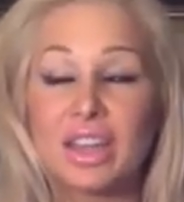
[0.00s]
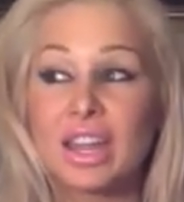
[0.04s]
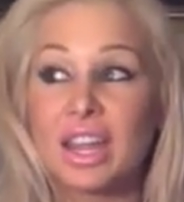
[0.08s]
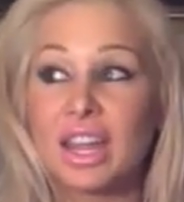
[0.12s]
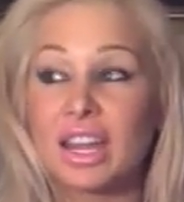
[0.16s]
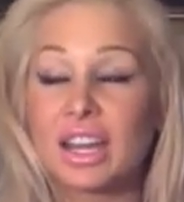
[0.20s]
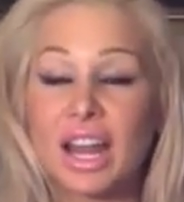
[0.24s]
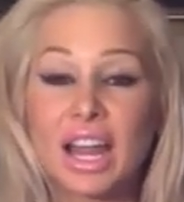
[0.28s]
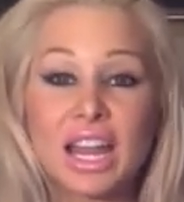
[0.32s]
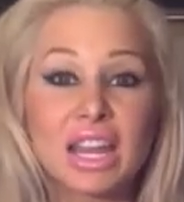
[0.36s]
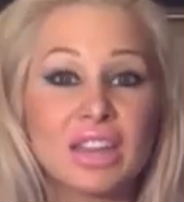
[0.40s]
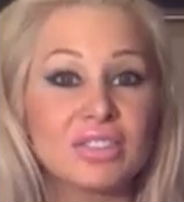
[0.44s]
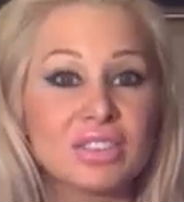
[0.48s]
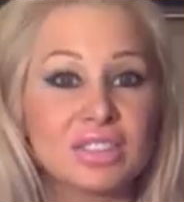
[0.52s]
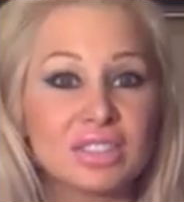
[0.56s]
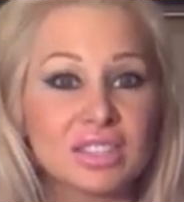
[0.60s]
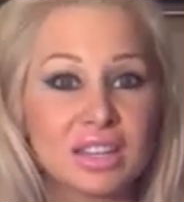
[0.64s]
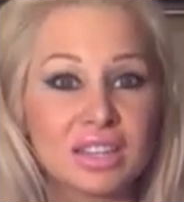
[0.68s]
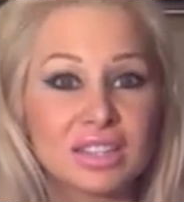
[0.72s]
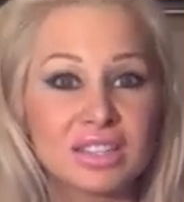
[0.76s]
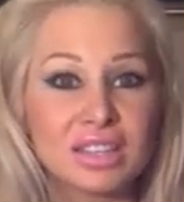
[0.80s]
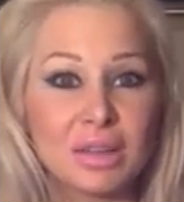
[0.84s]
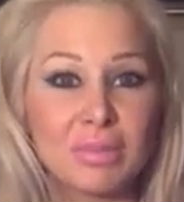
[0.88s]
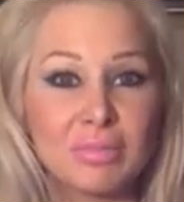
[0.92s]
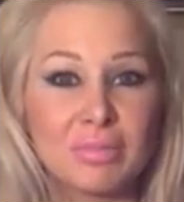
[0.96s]
And I even
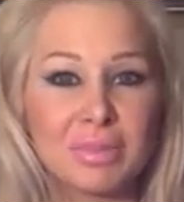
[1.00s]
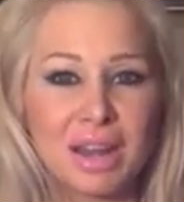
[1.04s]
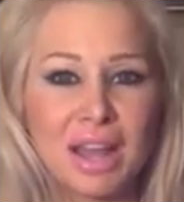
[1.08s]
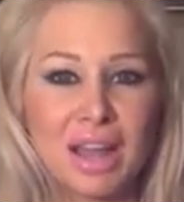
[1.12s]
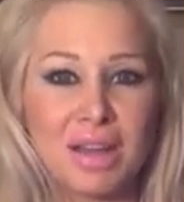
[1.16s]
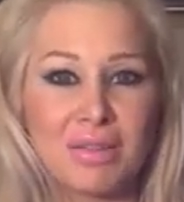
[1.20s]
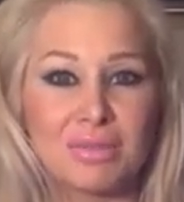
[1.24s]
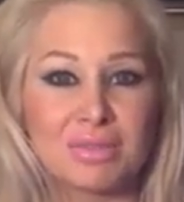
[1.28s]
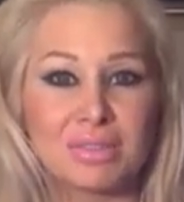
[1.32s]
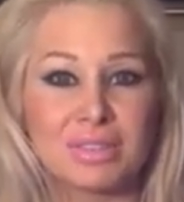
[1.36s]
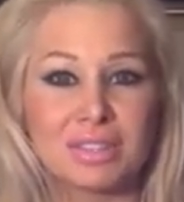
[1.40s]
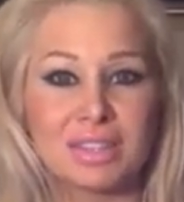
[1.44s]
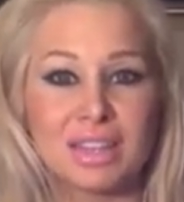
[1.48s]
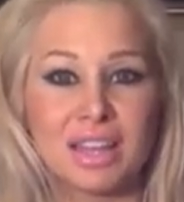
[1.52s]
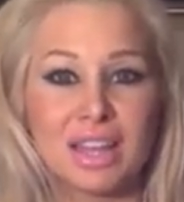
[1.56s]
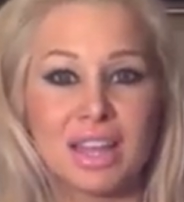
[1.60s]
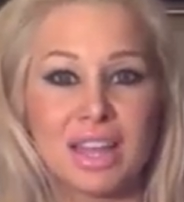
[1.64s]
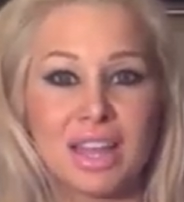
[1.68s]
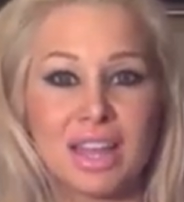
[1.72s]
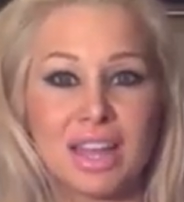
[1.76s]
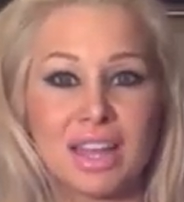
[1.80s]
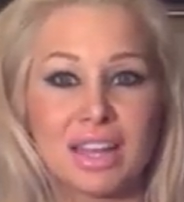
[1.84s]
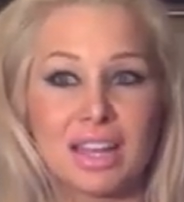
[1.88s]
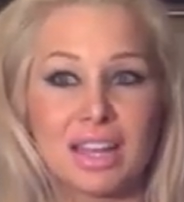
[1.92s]
said something. I was like,